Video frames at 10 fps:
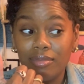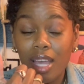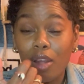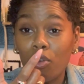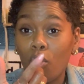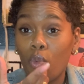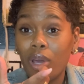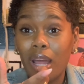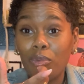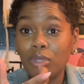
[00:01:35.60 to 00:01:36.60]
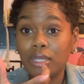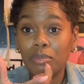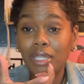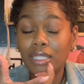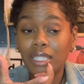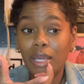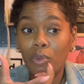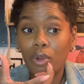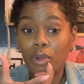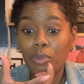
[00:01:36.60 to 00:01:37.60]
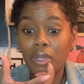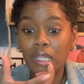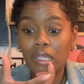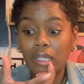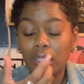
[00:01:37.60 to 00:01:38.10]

i don't know what i was mixing that word with